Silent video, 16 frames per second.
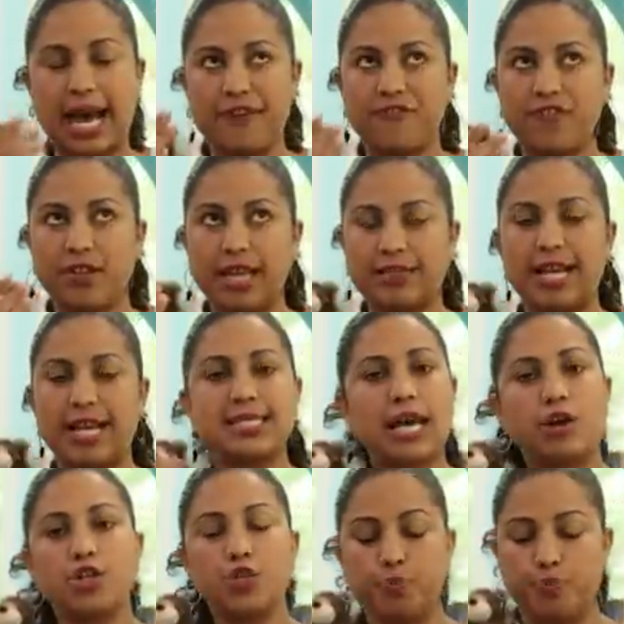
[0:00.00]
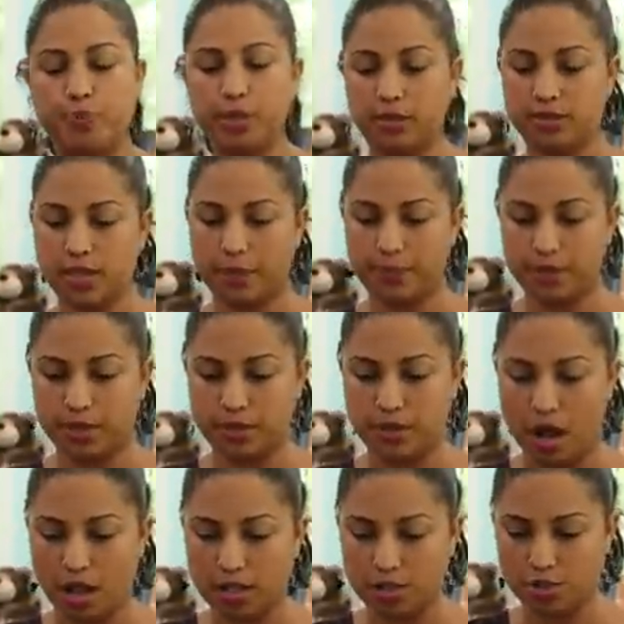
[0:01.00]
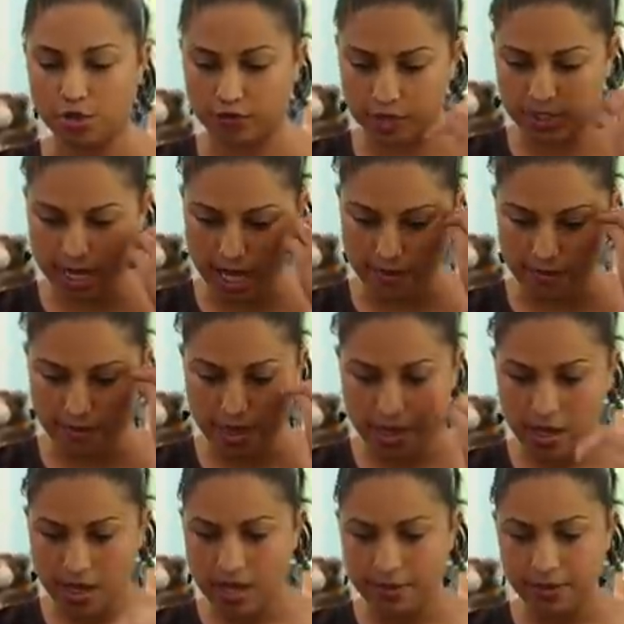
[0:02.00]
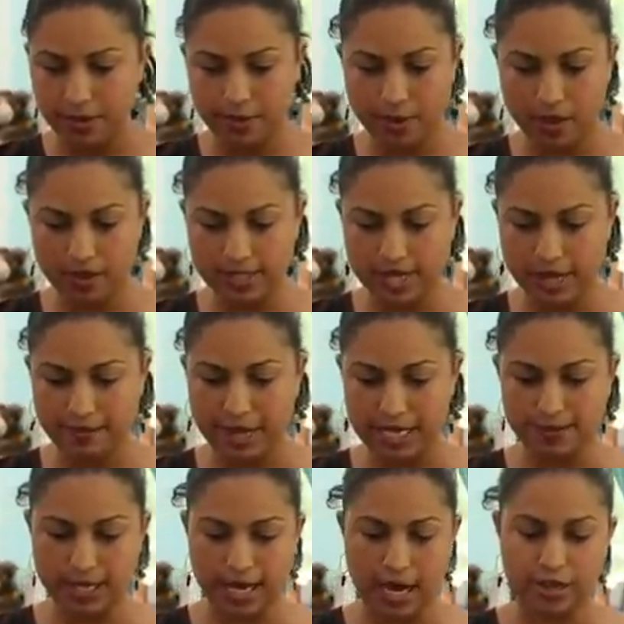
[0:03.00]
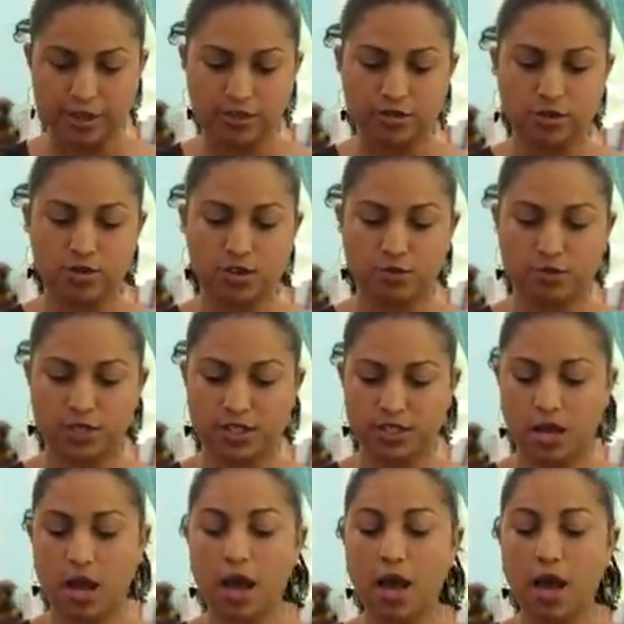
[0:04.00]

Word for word: i feel like that's how you build up your knowledge over time people all the time ask me like how do you know so much oh,